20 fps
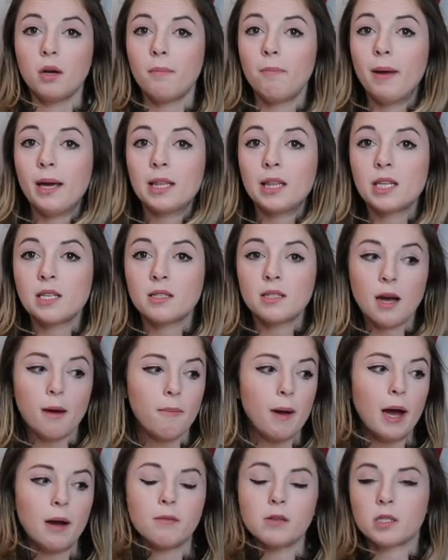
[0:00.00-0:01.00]
Picked this up,
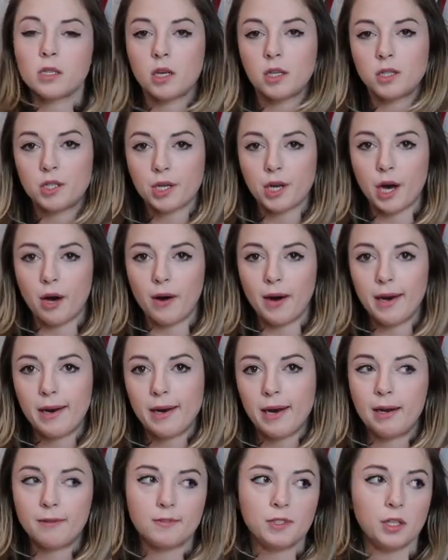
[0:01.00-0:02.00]
I was good to go. I
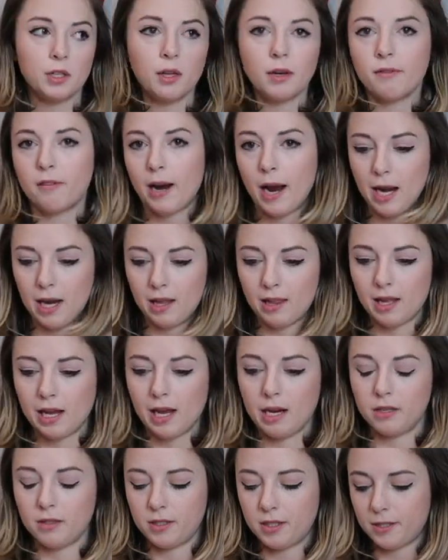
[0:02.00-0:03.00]
didn't have to look for anything
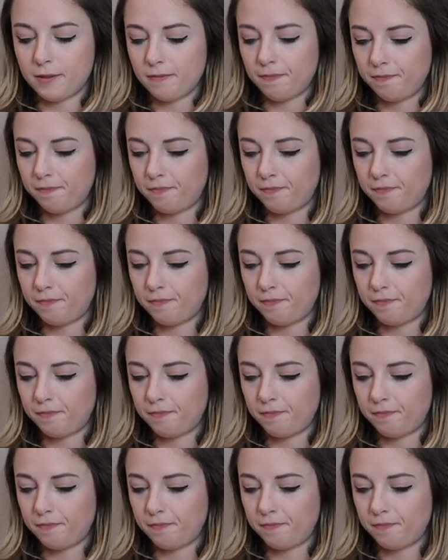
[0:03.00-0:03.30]
else.